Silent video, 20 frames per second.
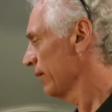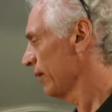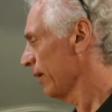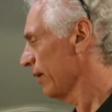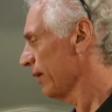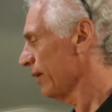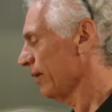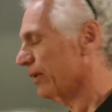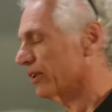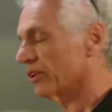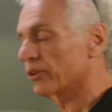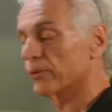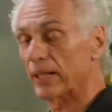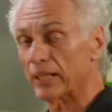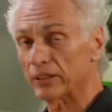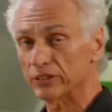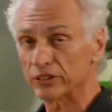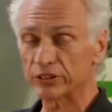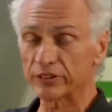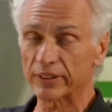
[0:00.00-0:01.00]
uh,
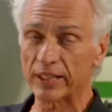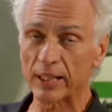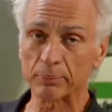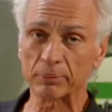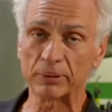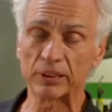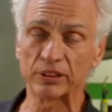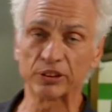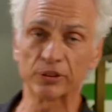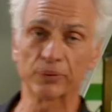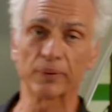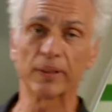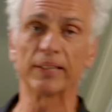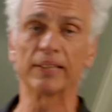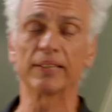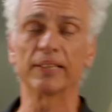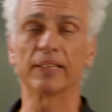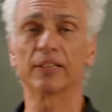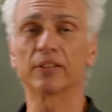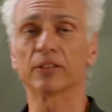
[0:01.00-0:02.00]
ground straps on your
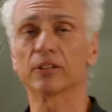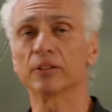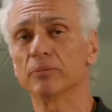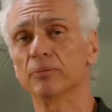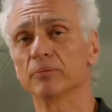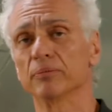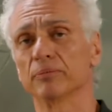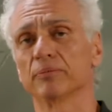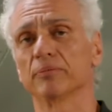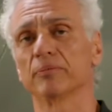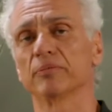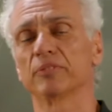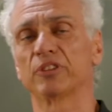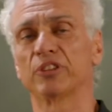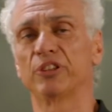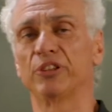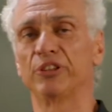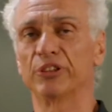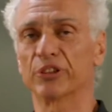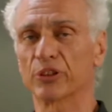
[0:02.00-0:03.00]
radiator
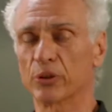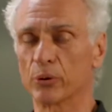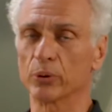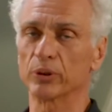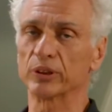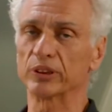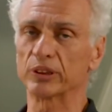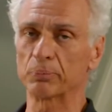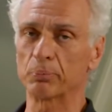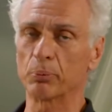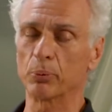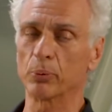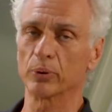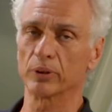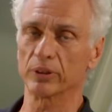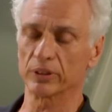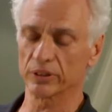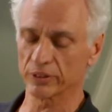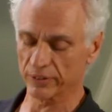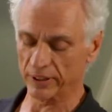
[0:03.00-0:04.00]
to your core
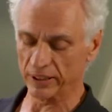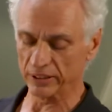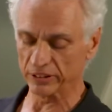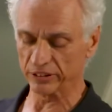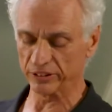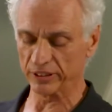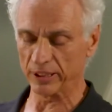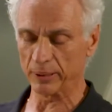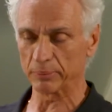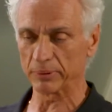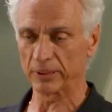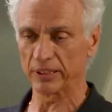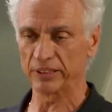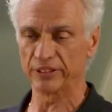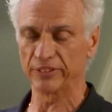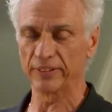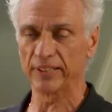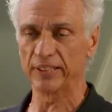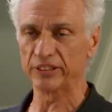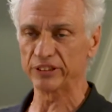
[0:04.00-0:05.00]
support, ground straps on
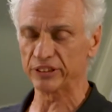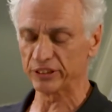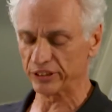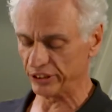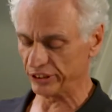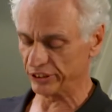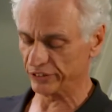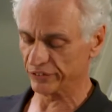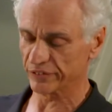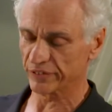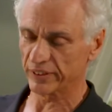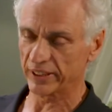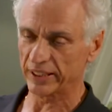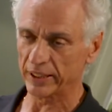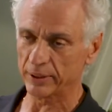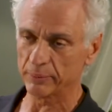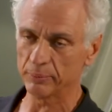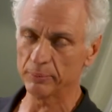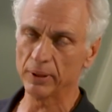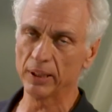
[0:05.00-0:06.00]
your engine to your
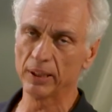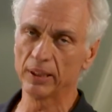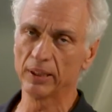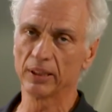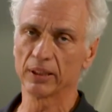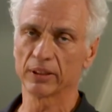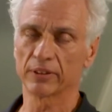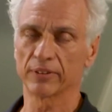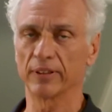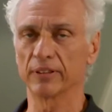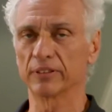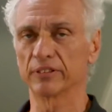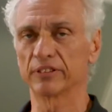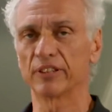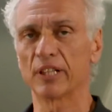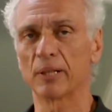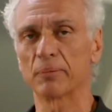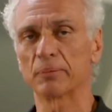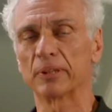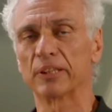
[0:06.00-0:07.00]
frame, ground
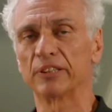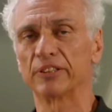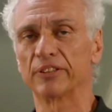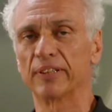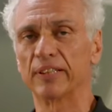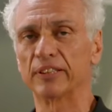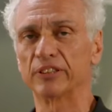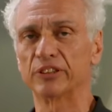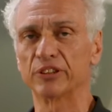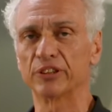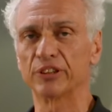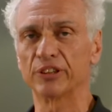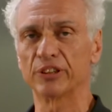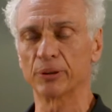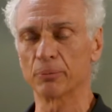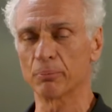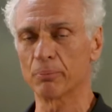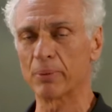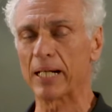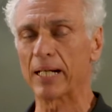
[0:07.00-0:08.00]
straps on your engine to
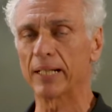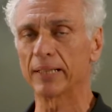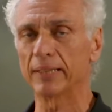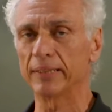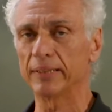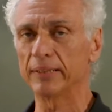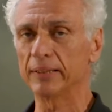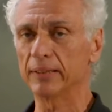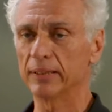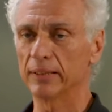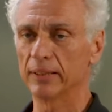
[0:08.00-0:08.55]
your body.